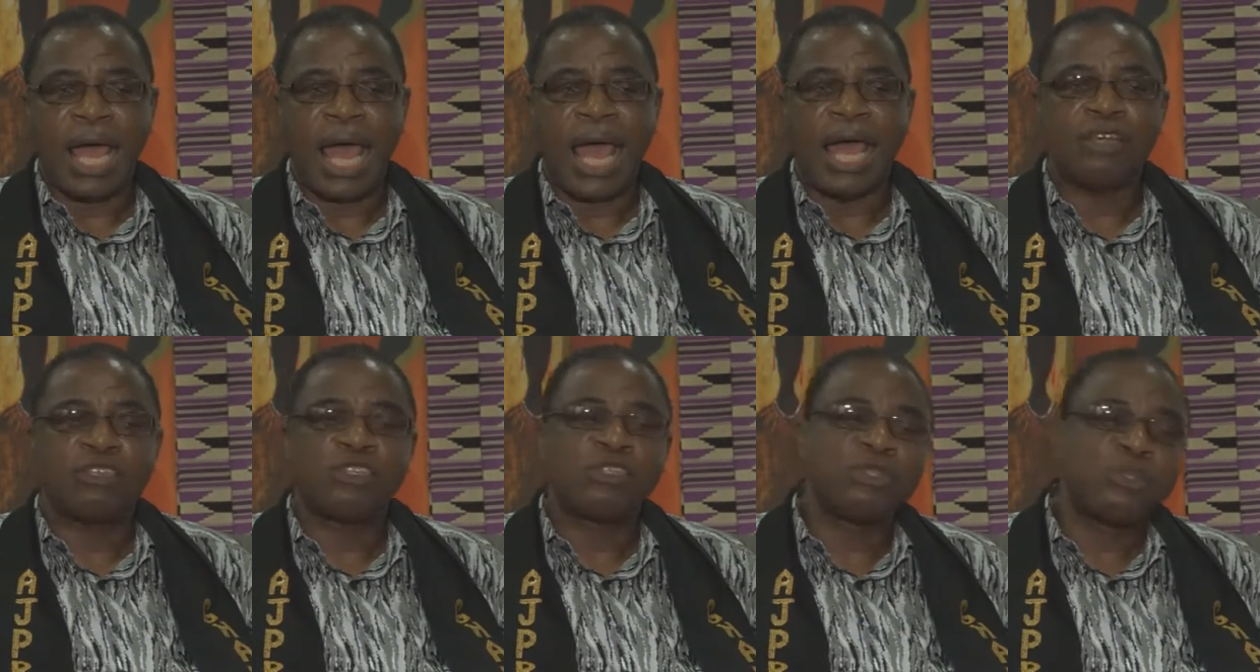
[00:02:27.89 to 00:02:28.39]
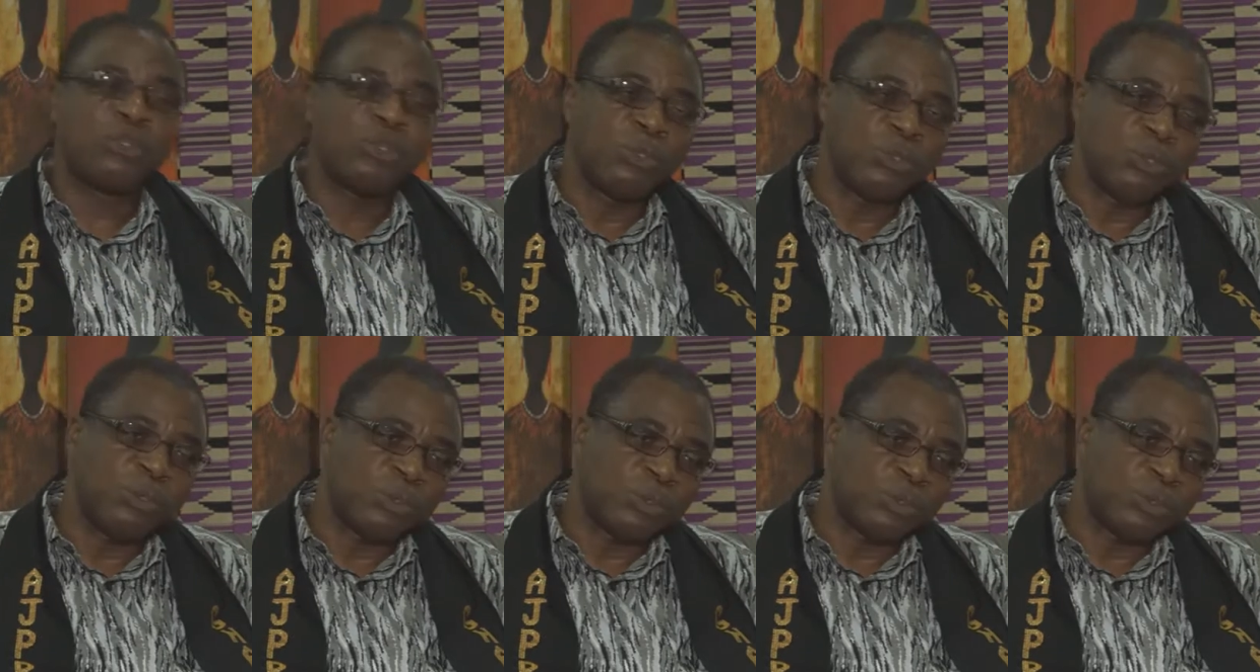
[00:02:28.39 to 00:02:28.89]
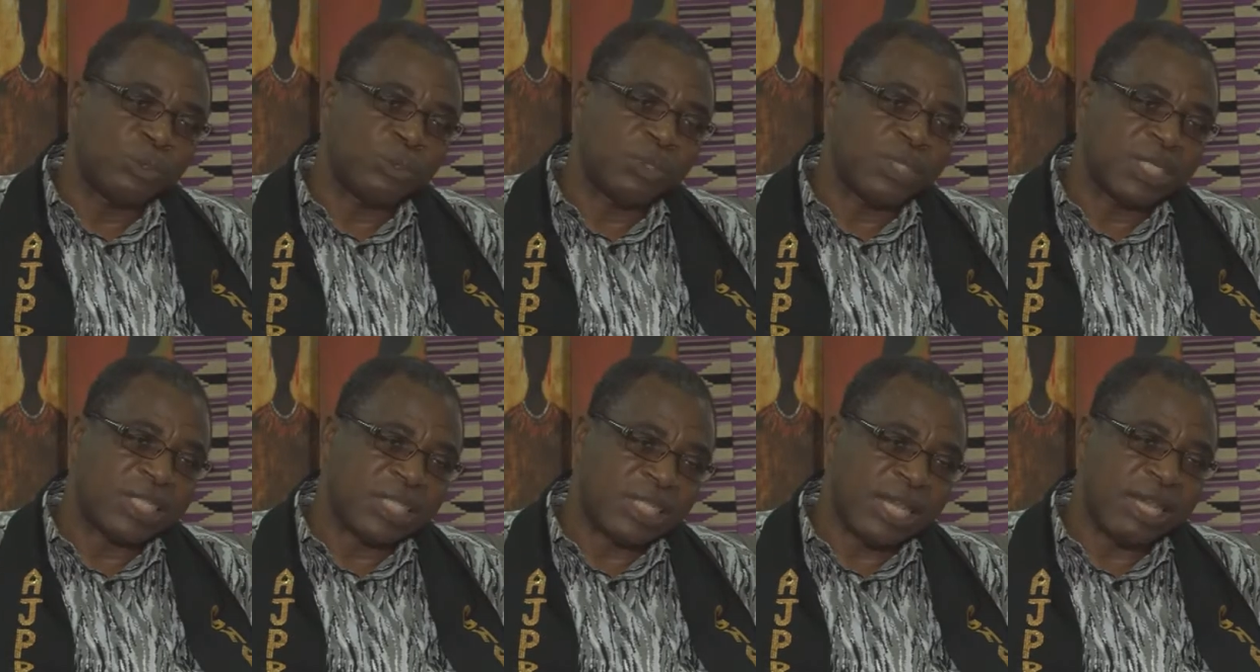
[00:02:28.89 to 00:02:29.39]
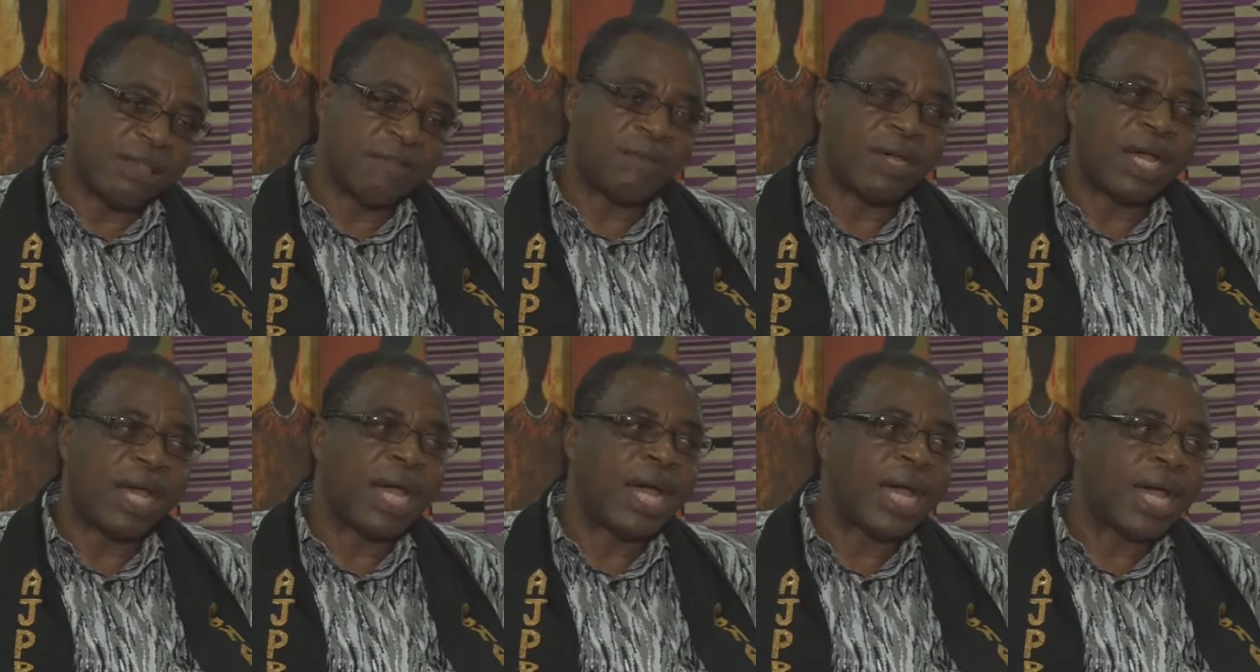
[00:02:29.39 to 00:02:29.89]
As to the
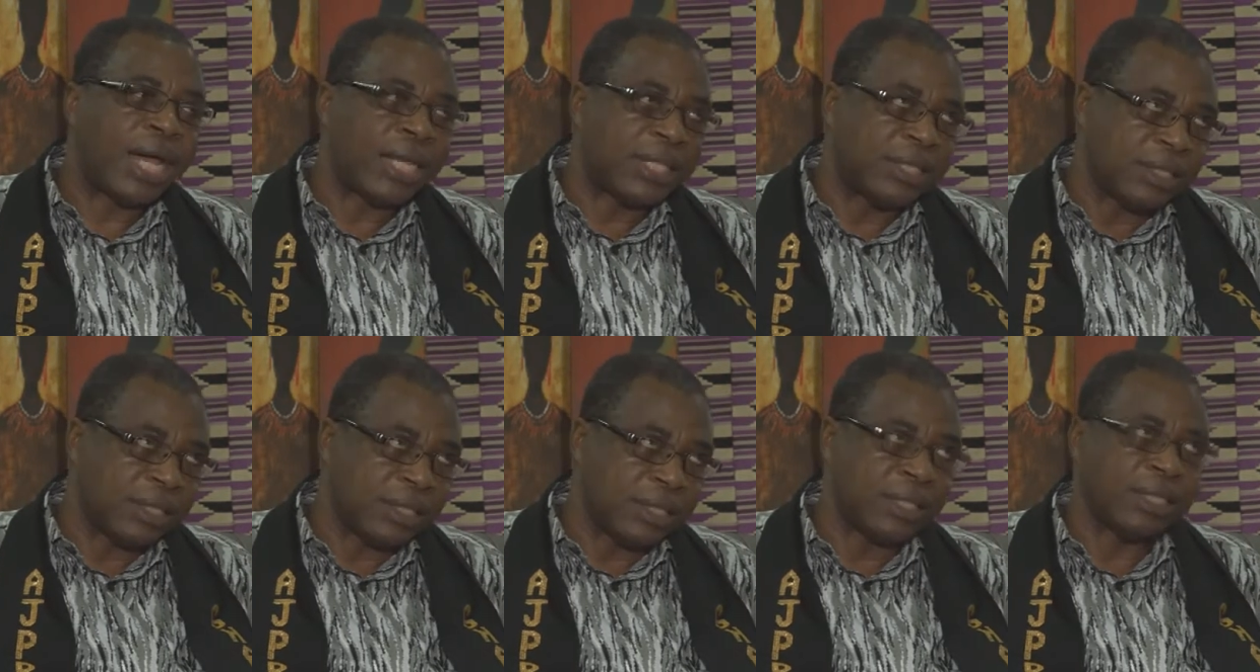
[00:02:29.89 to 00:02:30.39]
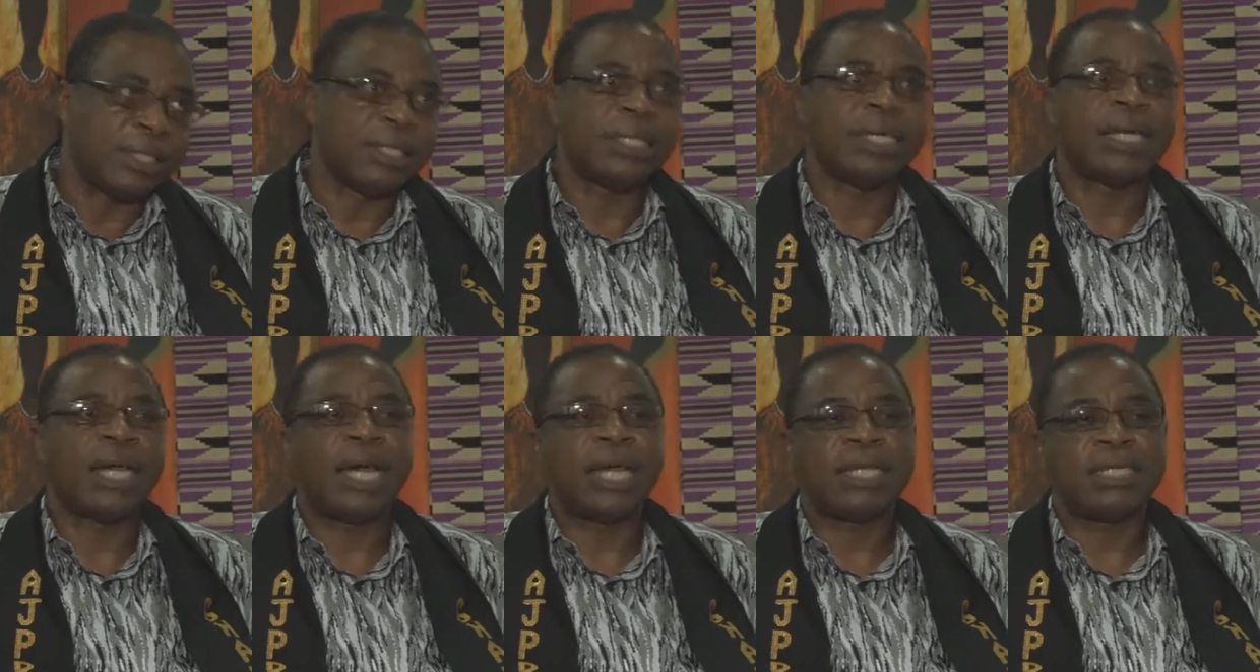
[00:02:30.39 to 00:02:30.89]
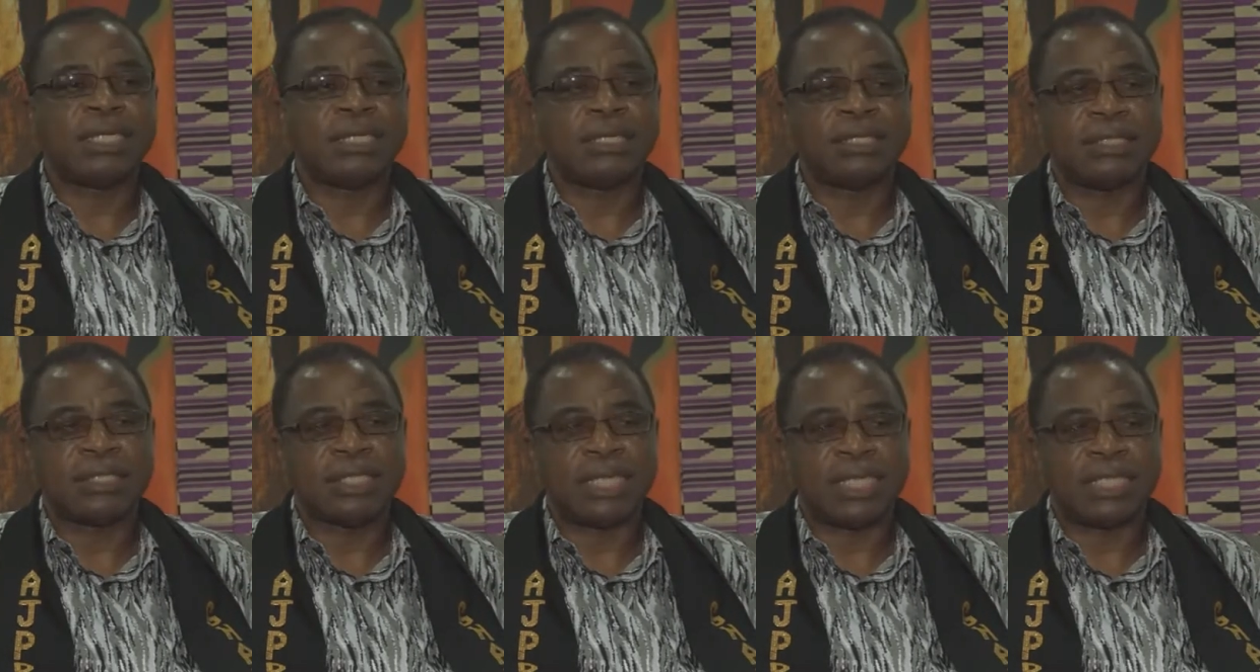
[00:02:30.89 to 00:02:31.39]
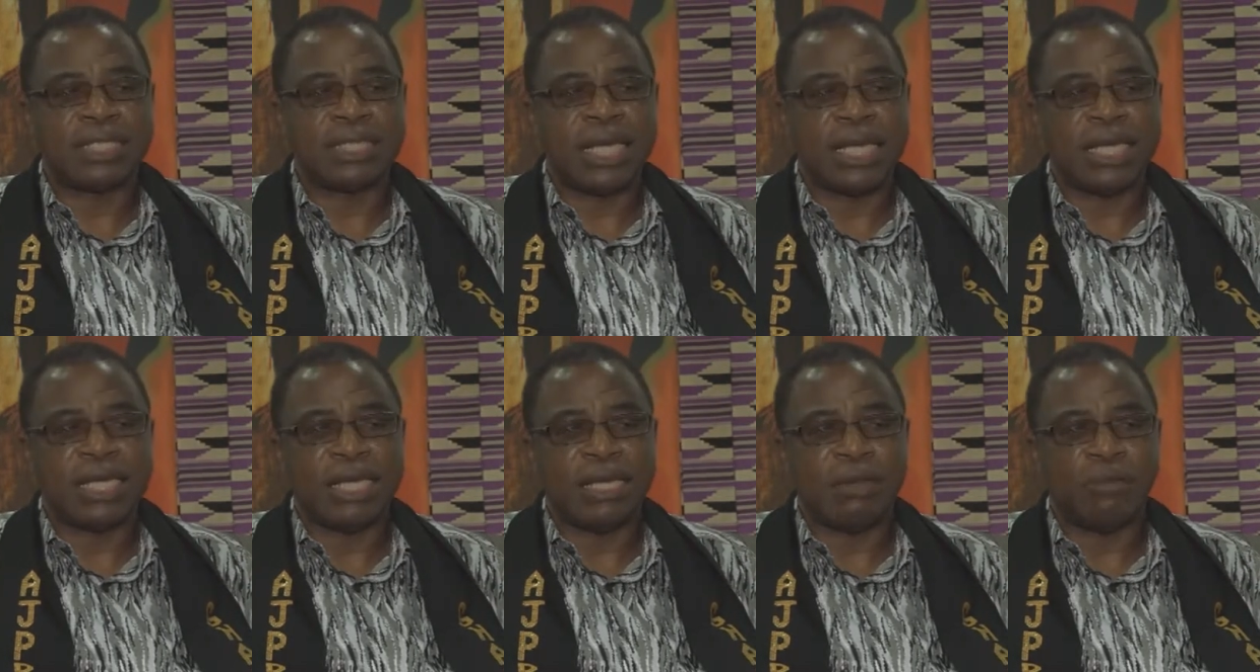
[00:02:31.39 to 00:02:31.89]
server and the other things
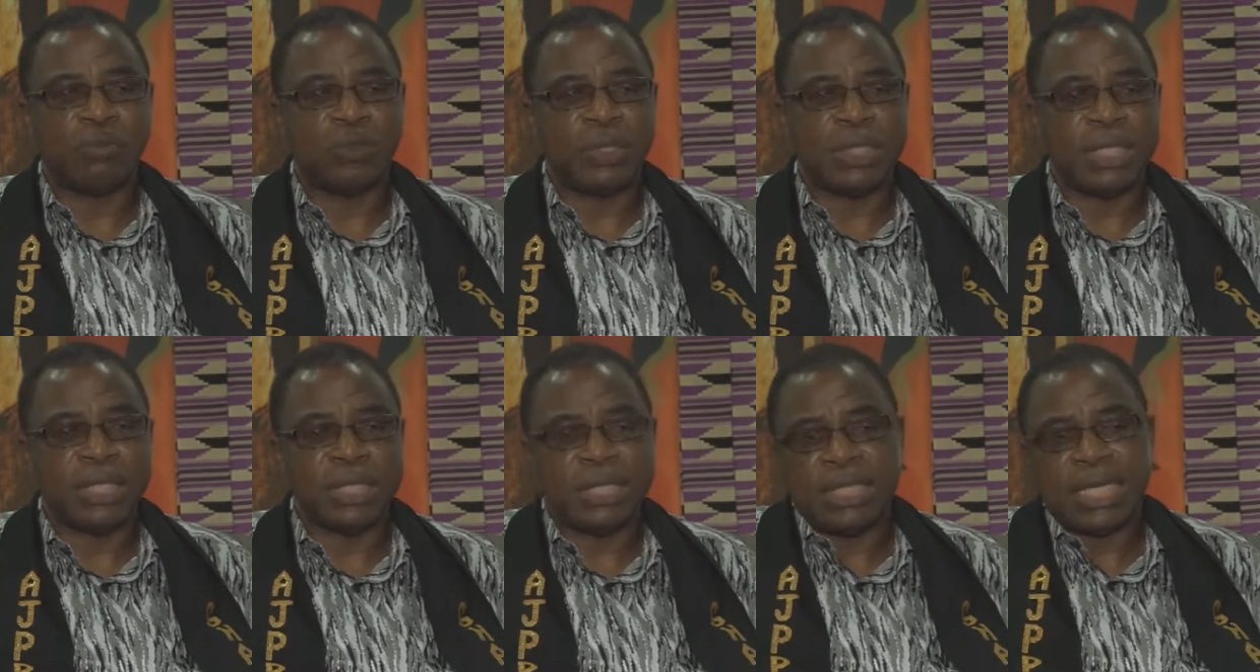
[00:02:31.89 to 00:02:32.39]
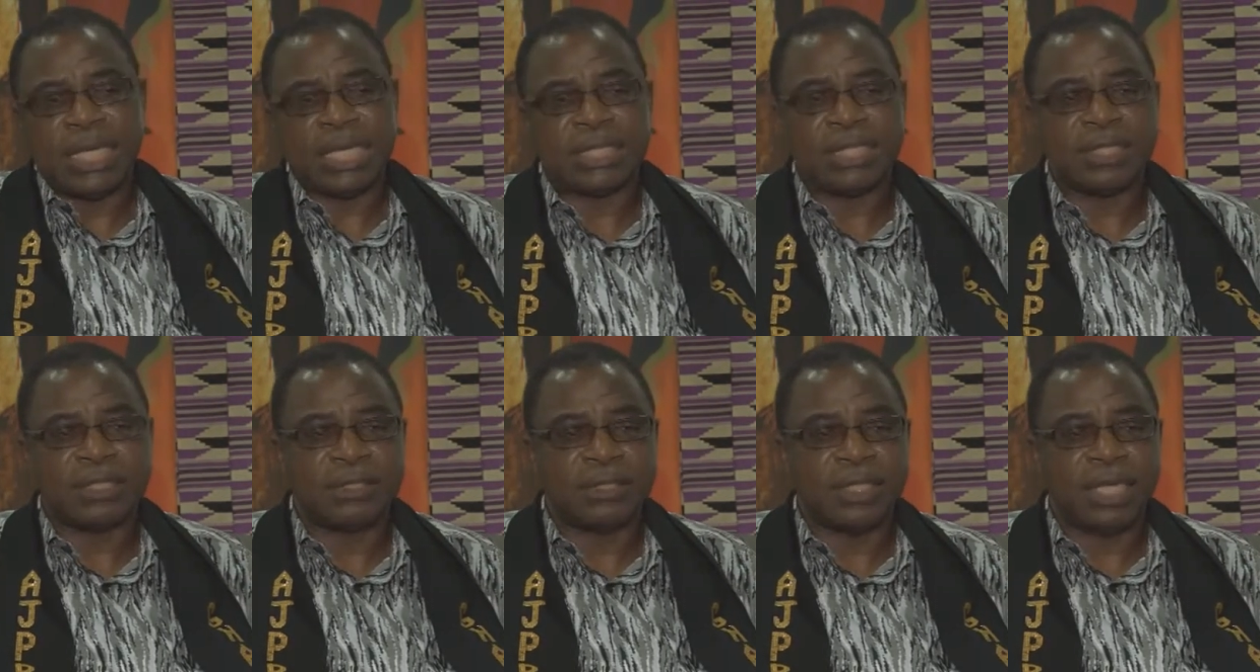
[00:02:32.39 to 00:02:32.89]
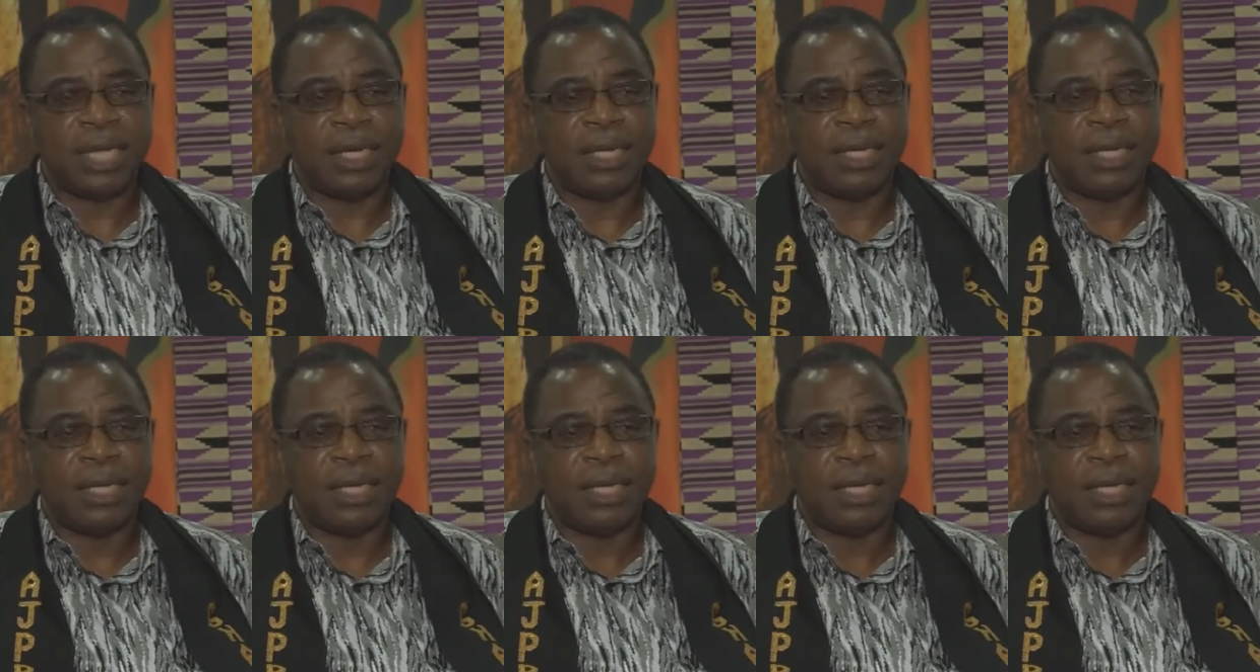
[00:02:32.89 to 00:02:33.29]
that came with it, they are still there.